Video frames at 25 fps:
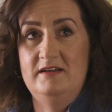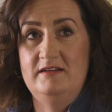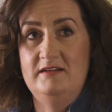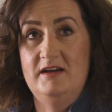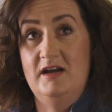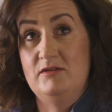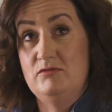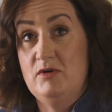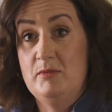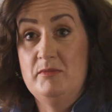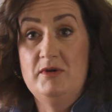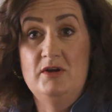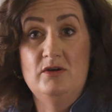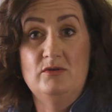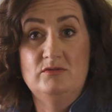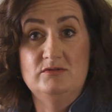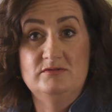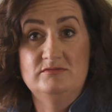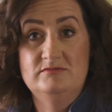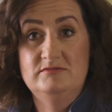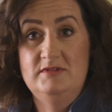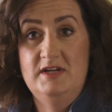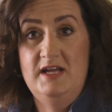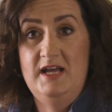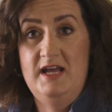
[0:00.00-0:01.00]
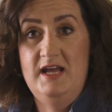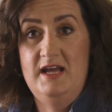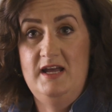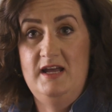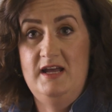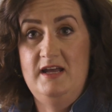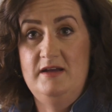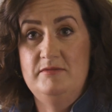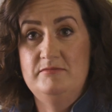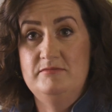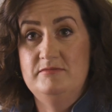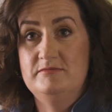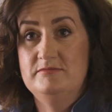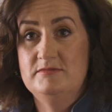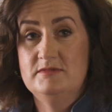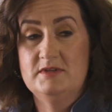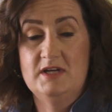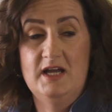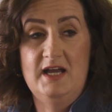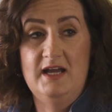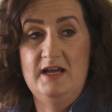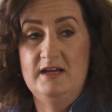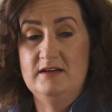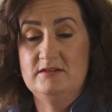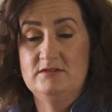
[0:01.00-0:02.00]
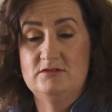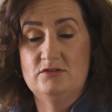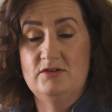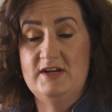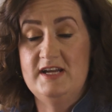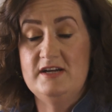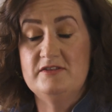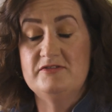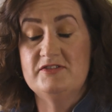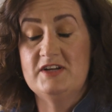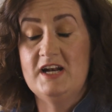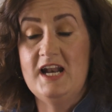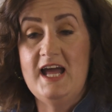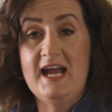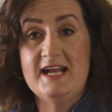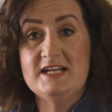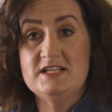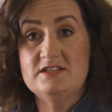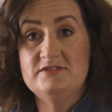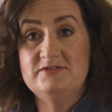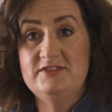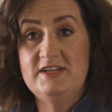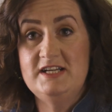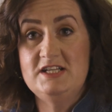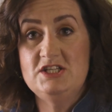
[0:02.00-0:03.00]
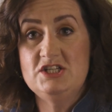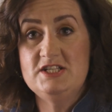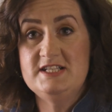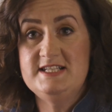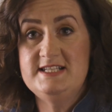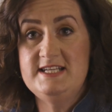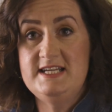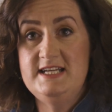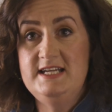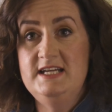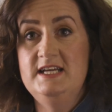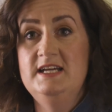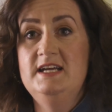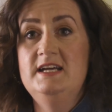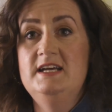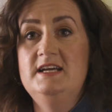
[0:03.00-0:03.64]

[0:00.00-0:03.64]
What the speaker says: I run my own creative collective agency,